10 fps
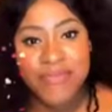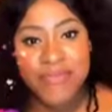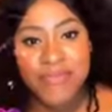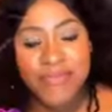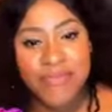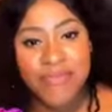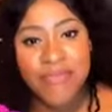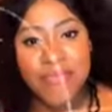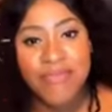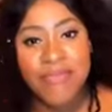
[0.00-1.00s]

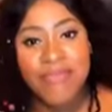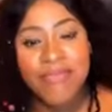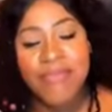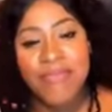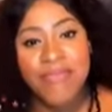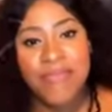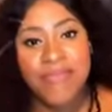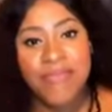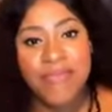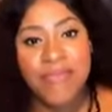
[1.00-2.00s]

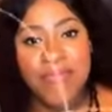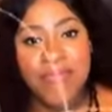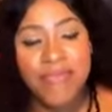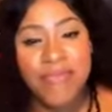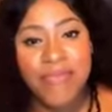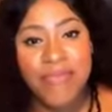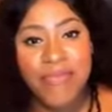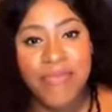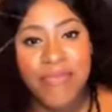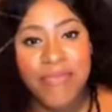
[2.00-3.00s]

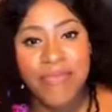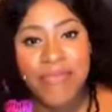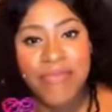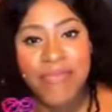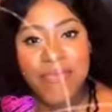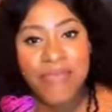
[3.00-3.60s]
The person shown says nothing.